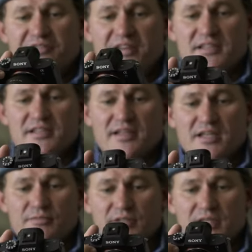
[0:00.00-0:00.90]
face the
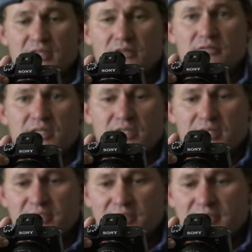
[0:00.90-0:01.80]
camera down. Okay,
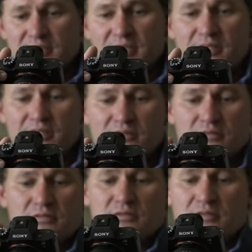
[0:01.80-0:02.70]
I need to get that
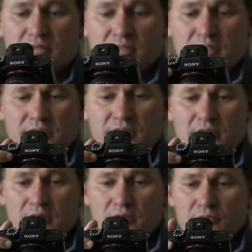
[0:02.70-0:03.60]
angle. All right,
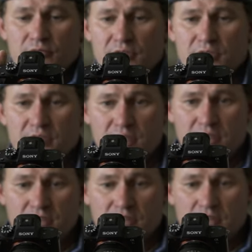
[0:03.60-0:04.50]
we're
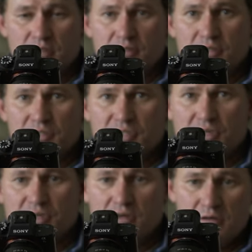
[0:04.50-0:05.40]
good, good to
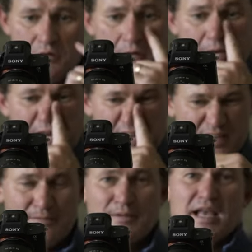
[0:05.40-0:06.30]
go. Okay,
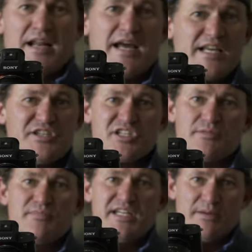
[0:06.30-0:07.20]
and I can
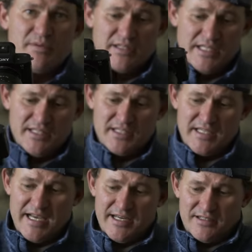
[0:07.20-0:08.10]
just manipulate this
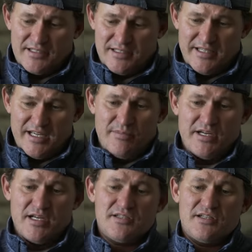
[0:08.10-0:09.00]
endlessly. And
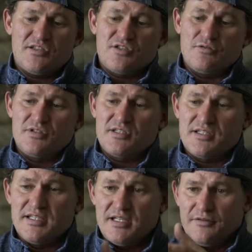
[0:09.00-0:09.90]
because it's so
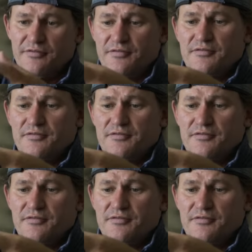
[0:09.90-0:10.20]
stiff,